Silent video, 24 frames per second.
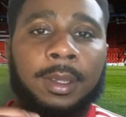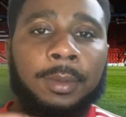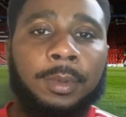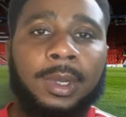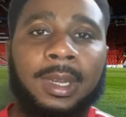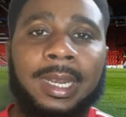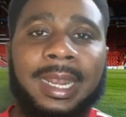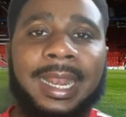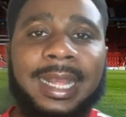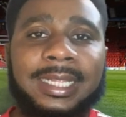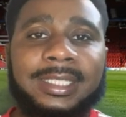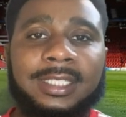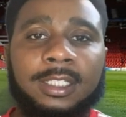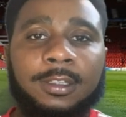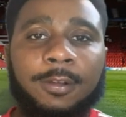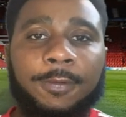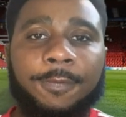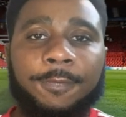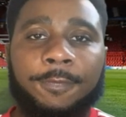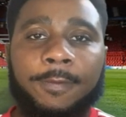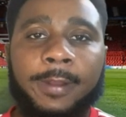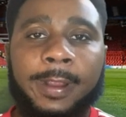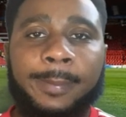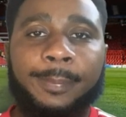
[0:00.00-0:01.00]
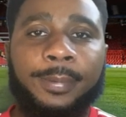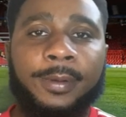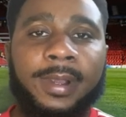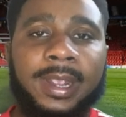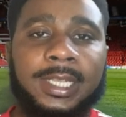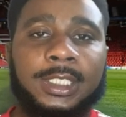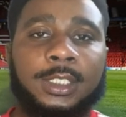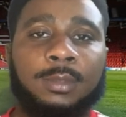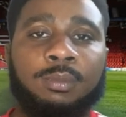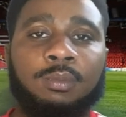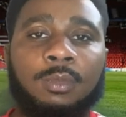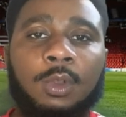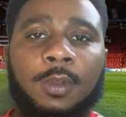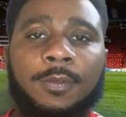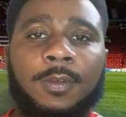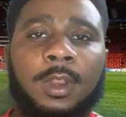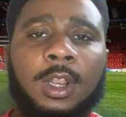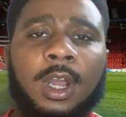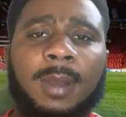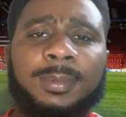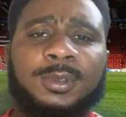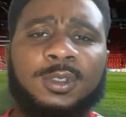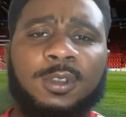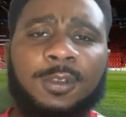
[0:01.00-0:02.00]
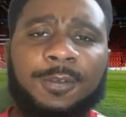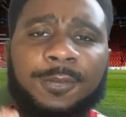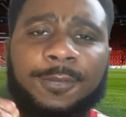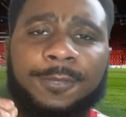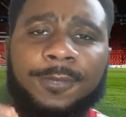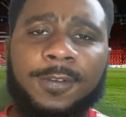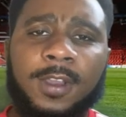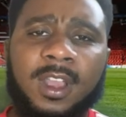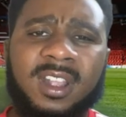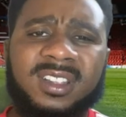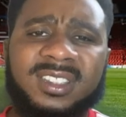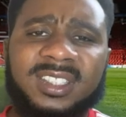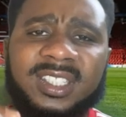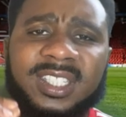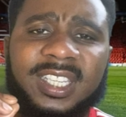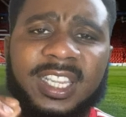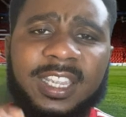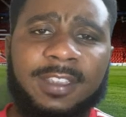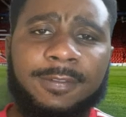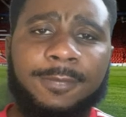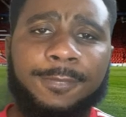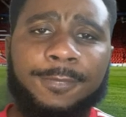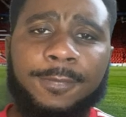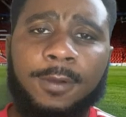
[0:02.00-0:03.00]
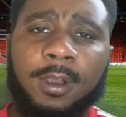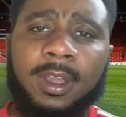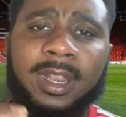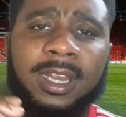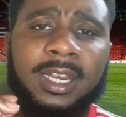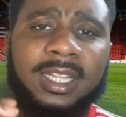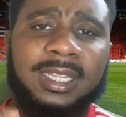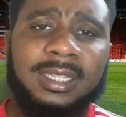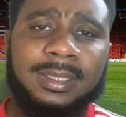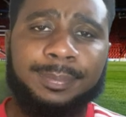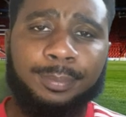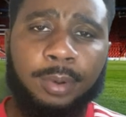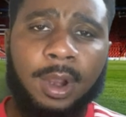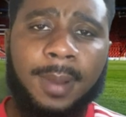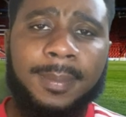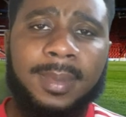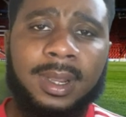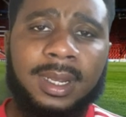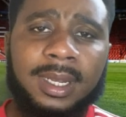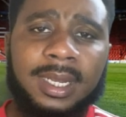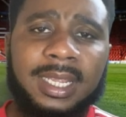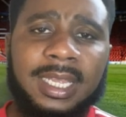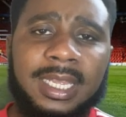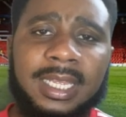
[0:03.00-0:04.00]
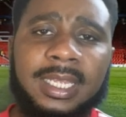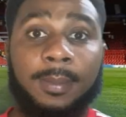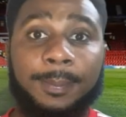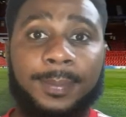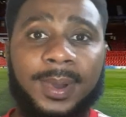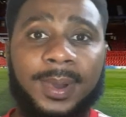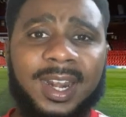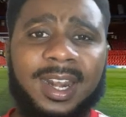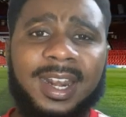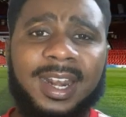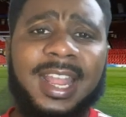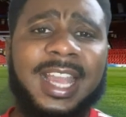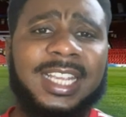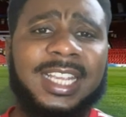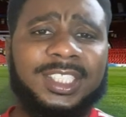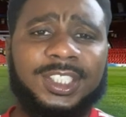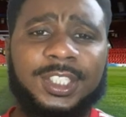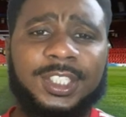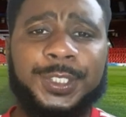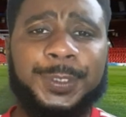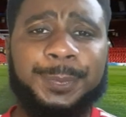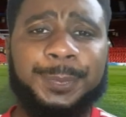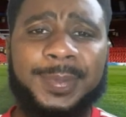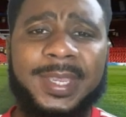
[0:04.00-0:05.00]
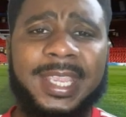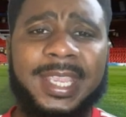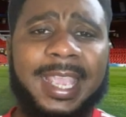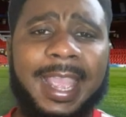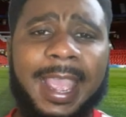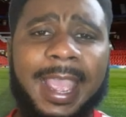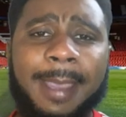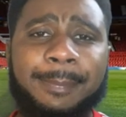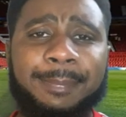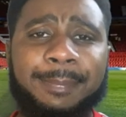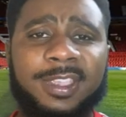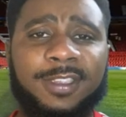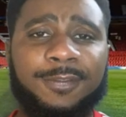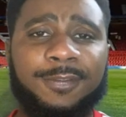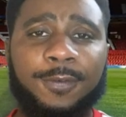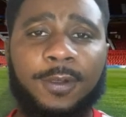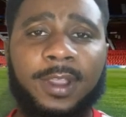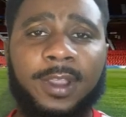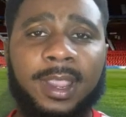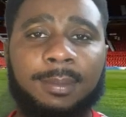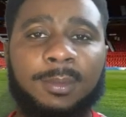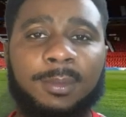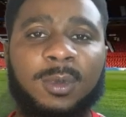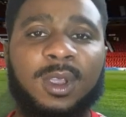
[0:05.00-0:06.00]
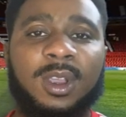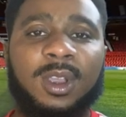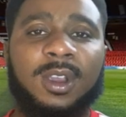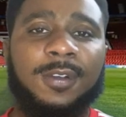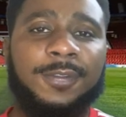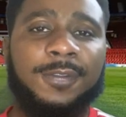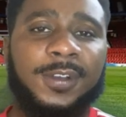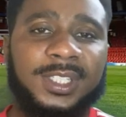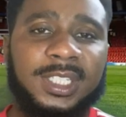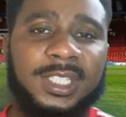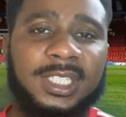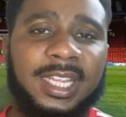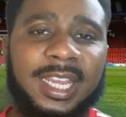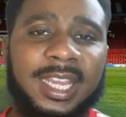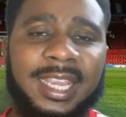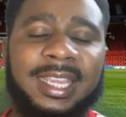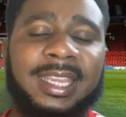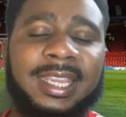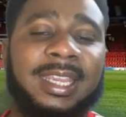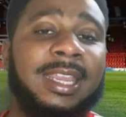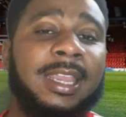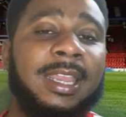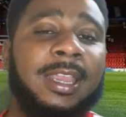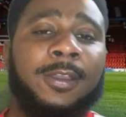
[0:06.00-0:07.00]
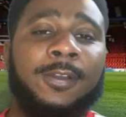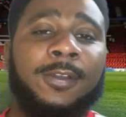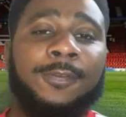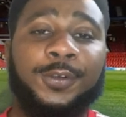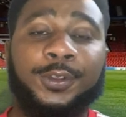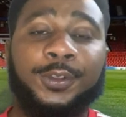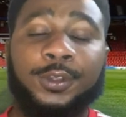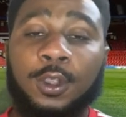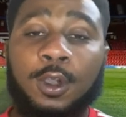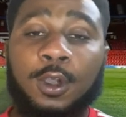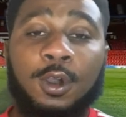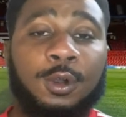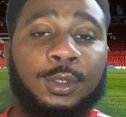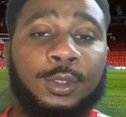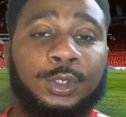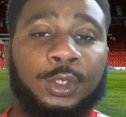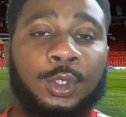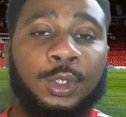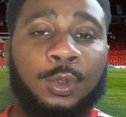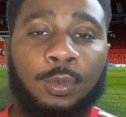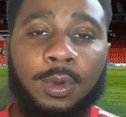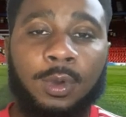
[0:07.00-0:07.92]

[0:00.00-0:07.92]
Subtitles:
collecting the 3 points, moving up to 13th in the Premier League. But let's just be happy for him for today. For those who